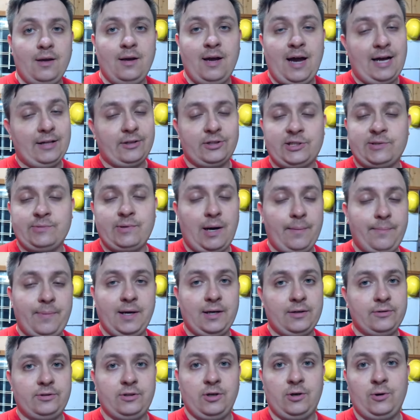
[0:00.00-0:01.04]
had to swap
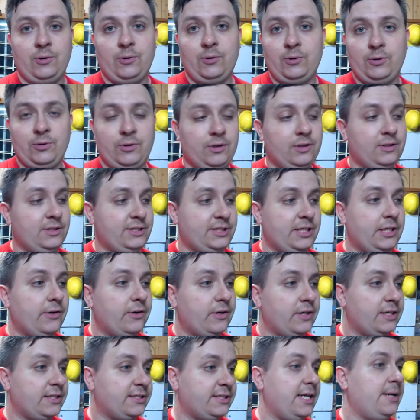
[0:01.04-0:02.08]
out the whole
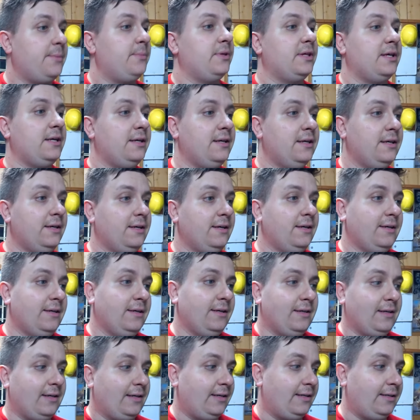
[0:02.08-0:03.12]
steering assembly.
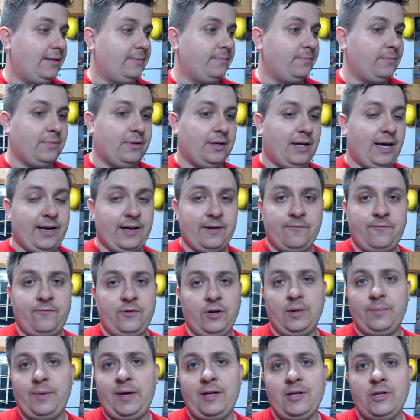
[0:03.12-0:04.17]
Um, I didn't
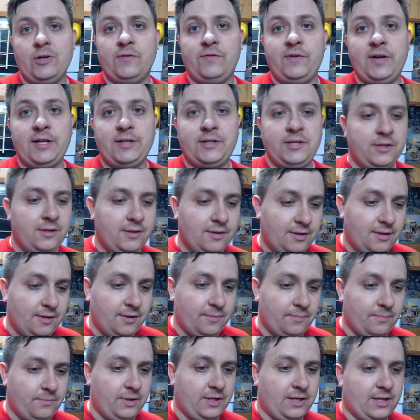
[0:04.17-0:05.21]
film any of it
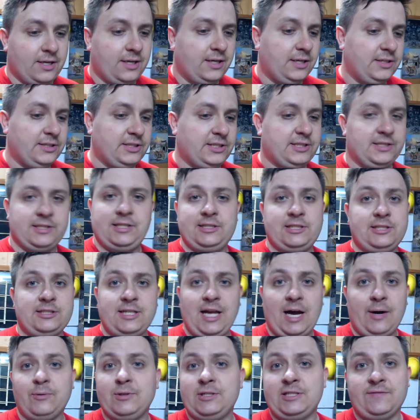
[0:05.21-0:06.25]
because this is
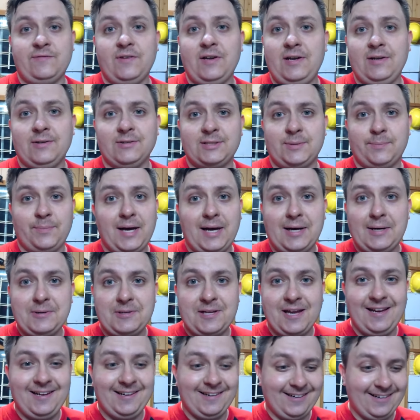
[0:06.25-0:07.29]
not what this video is about,